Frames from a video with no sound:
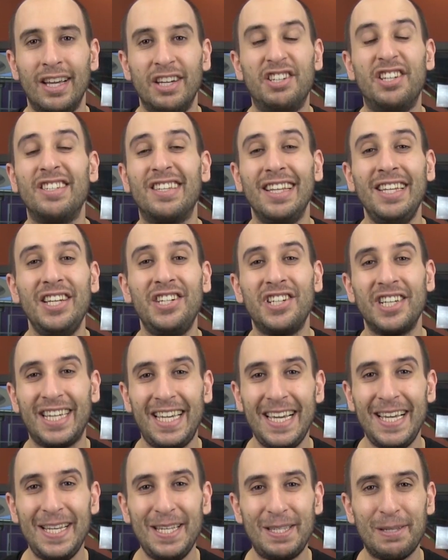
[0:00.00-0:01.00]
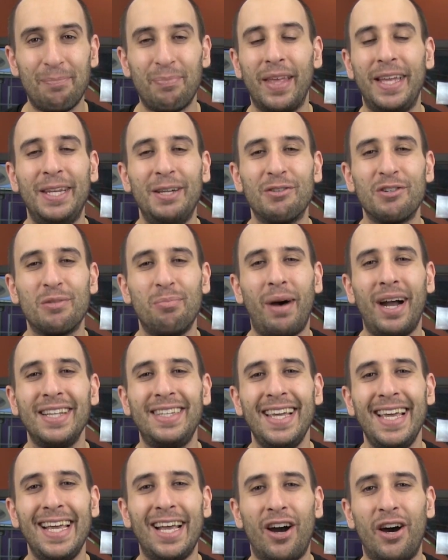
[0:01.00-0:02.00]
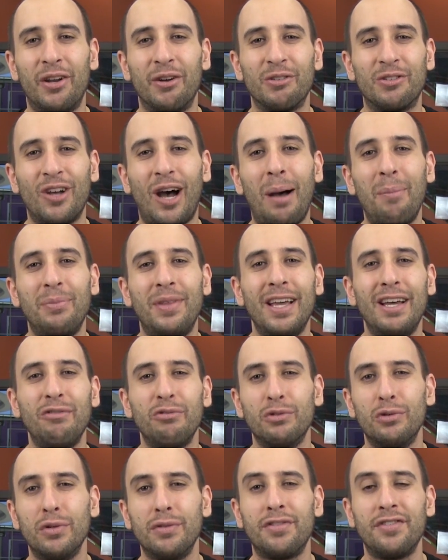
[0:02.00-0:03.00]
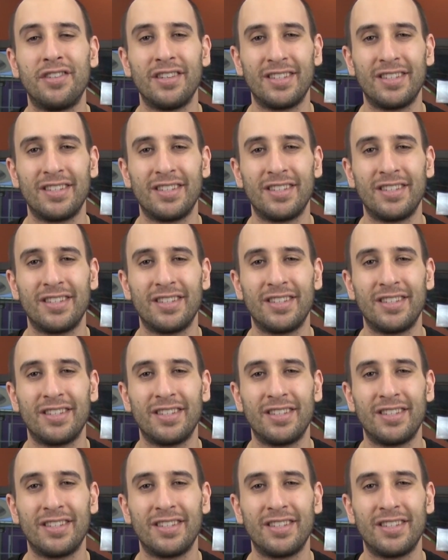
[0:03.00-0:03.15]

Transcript: She's Alicia Keys, and here's my take on her top 10 rules for